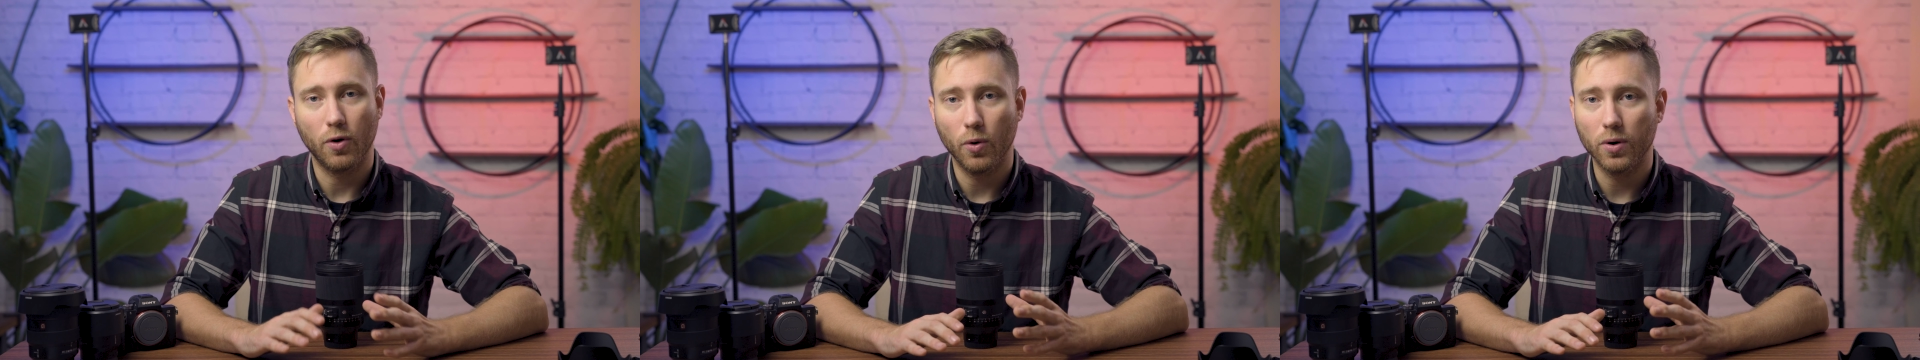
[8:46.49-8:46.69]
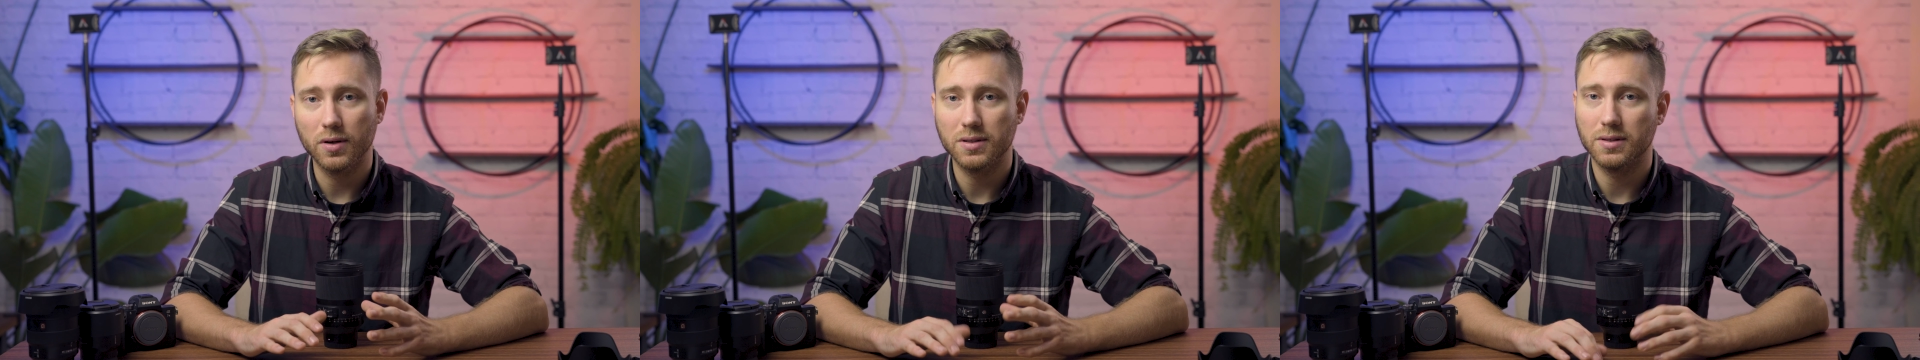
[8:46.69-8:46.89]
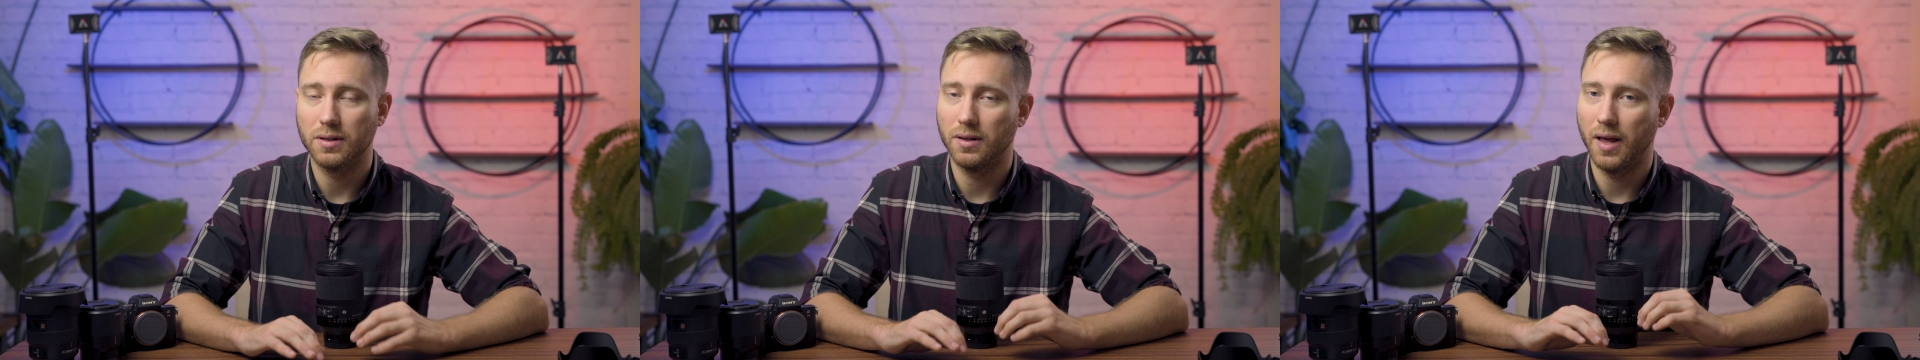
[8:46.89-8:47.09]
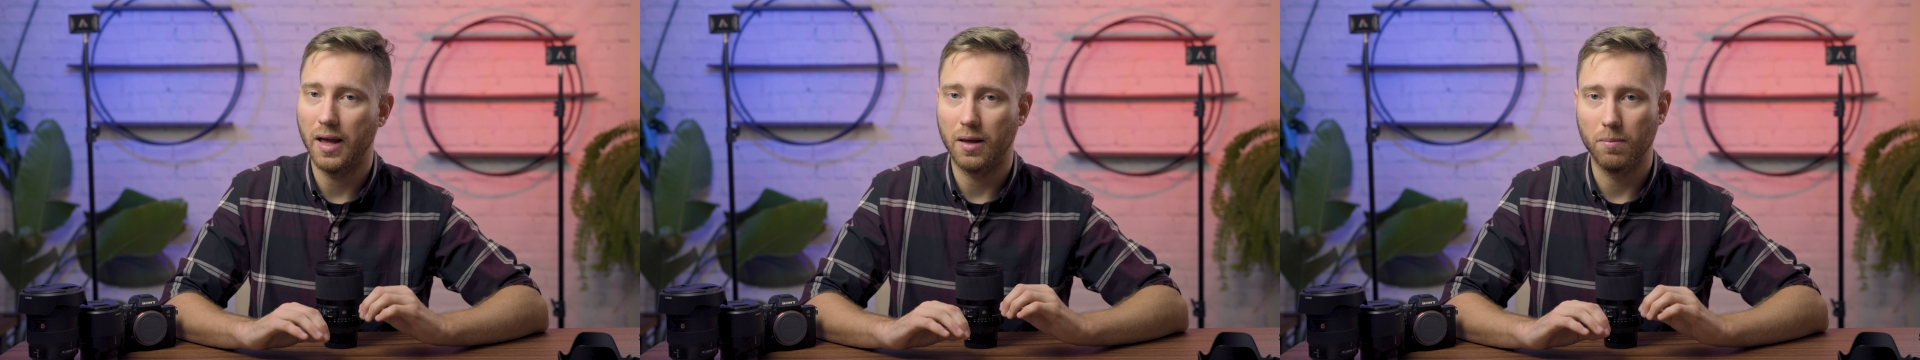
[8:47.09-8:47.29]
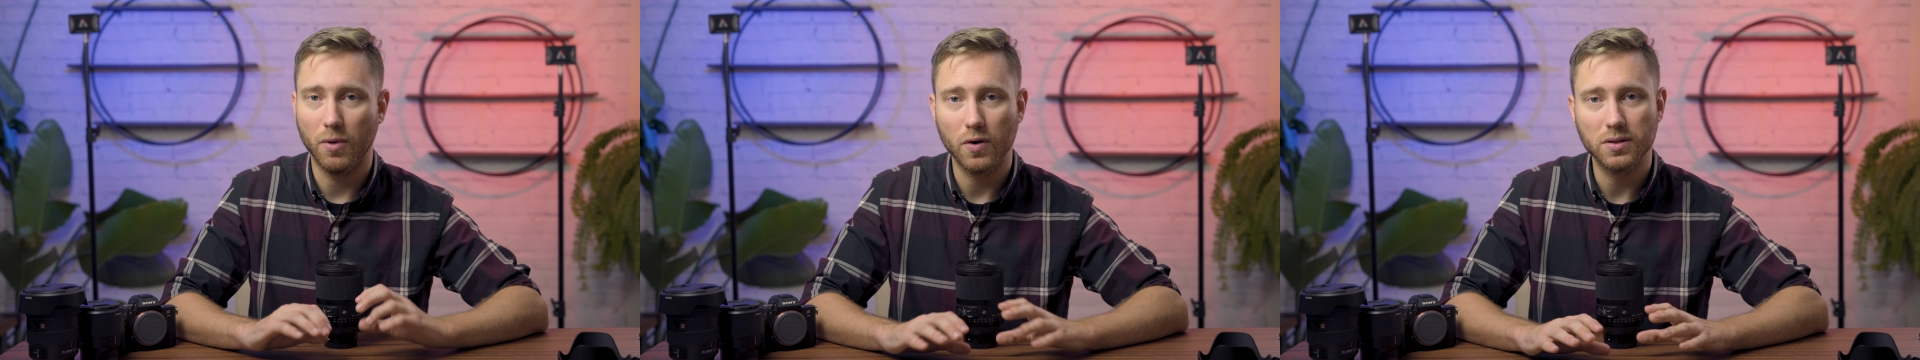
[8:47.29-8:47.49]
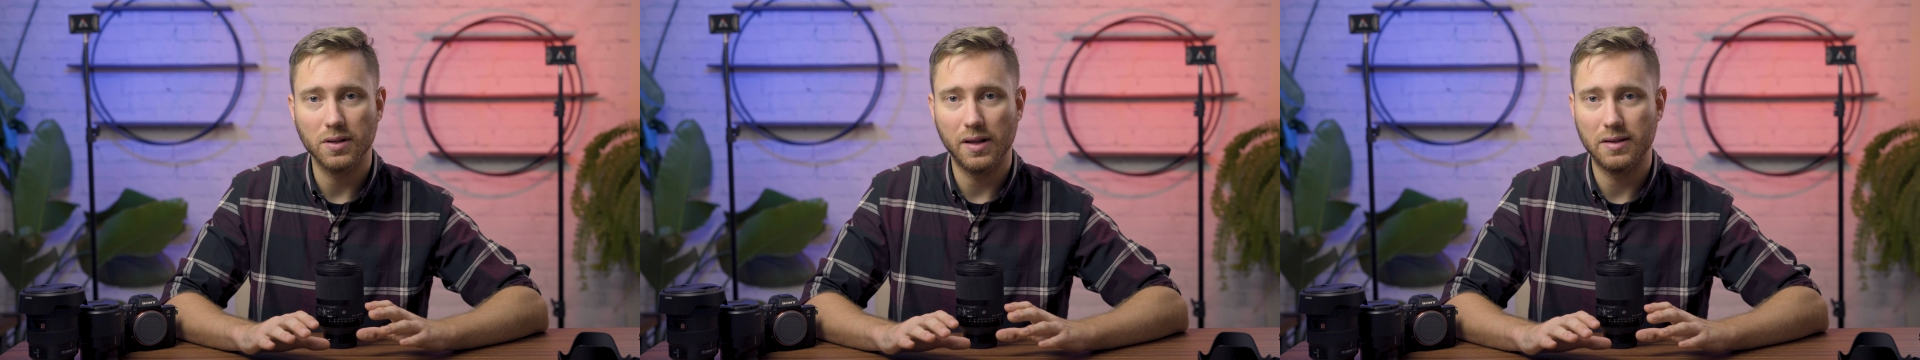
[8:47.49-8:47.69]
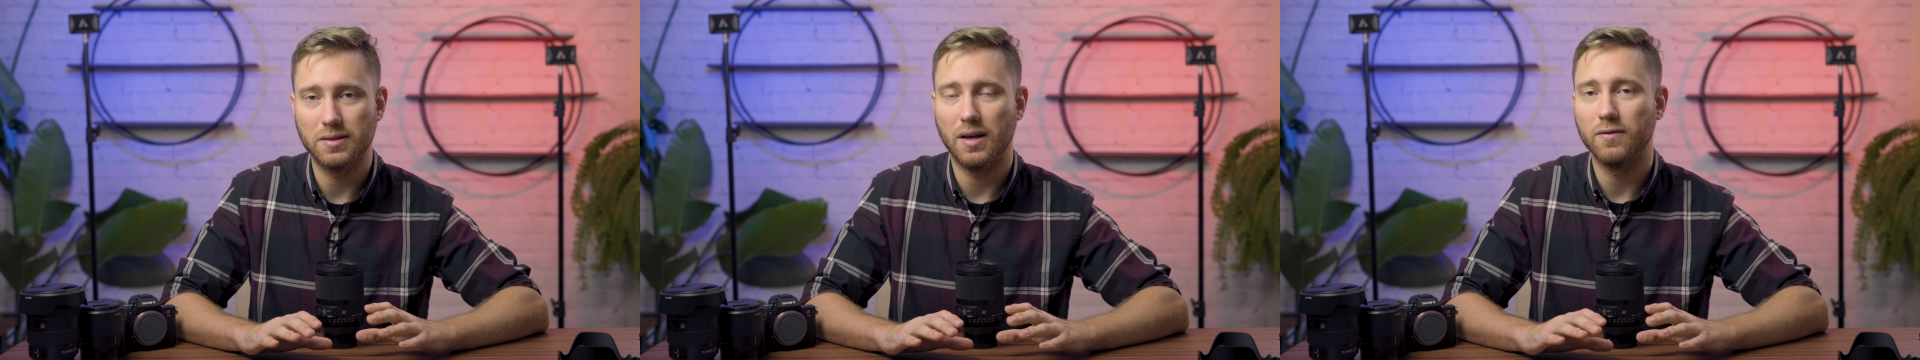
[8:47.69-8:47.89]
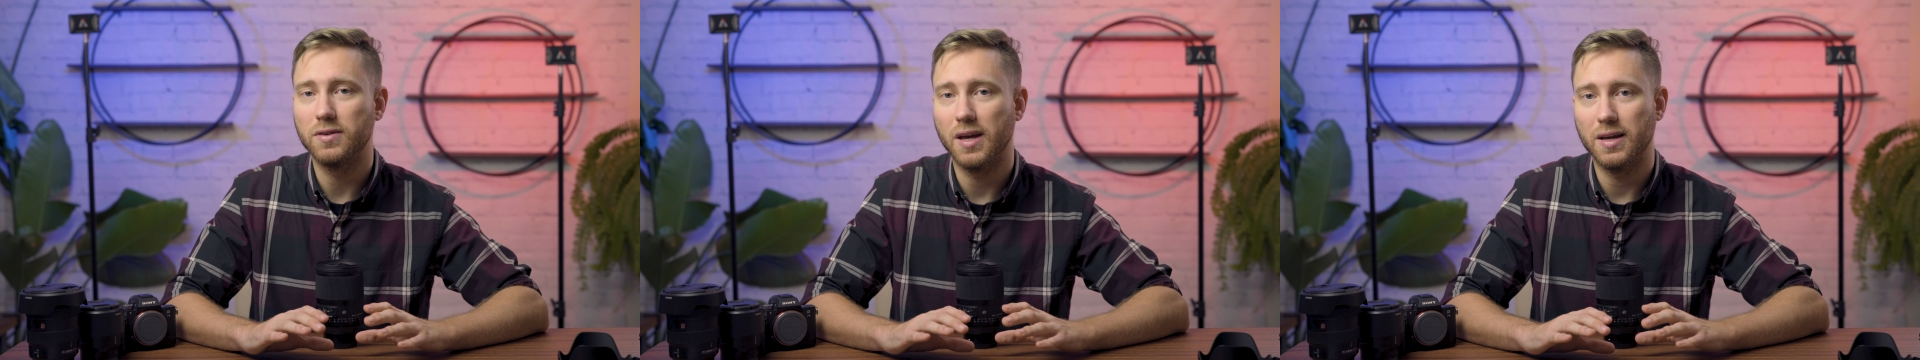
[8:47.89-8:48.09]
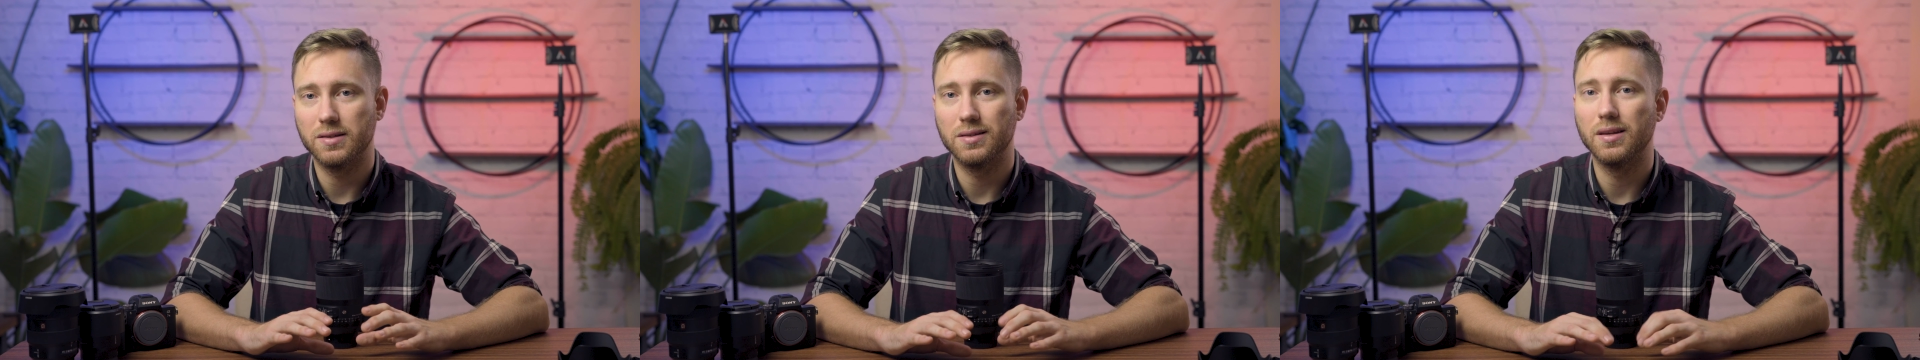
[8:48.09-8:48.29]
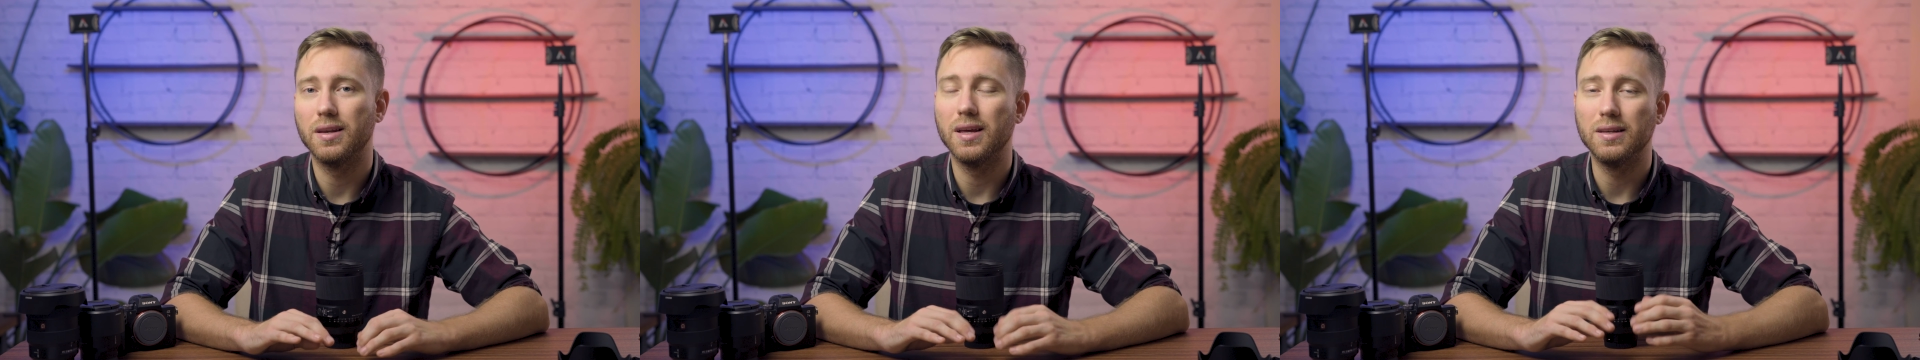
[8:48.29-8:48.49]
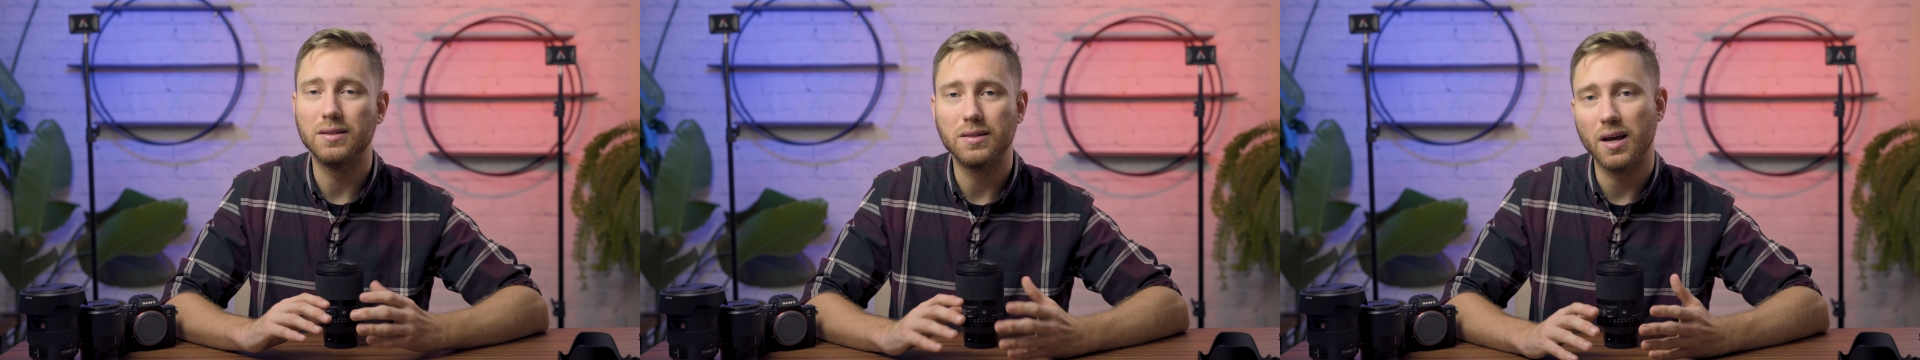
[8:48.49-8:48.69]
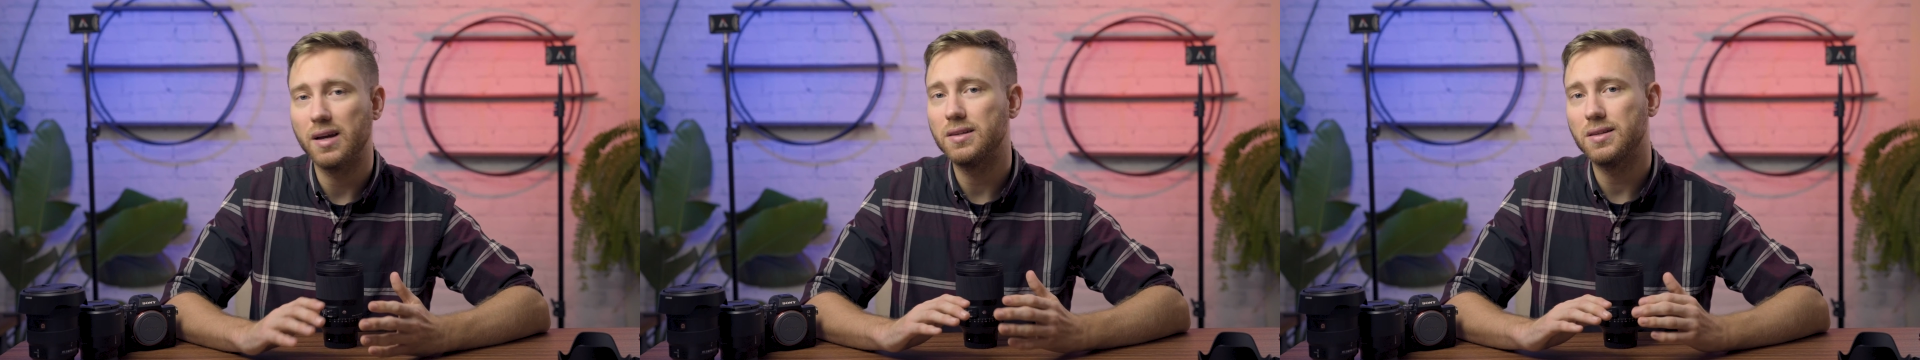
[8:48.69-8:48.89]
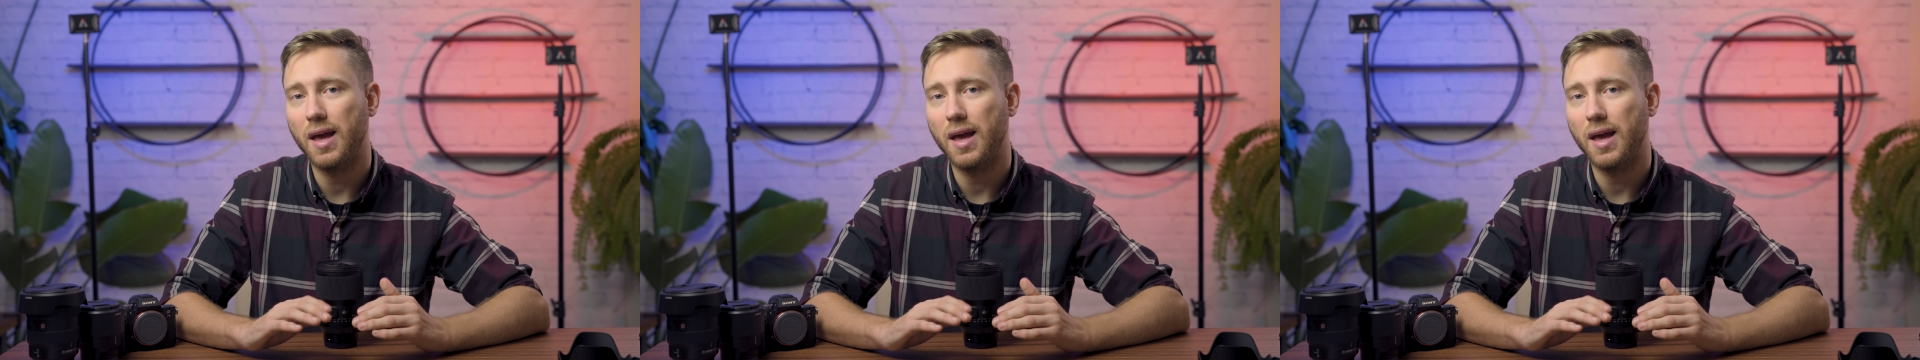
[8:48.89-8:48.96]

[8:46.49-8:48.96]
course, like most lenses I've tested, it does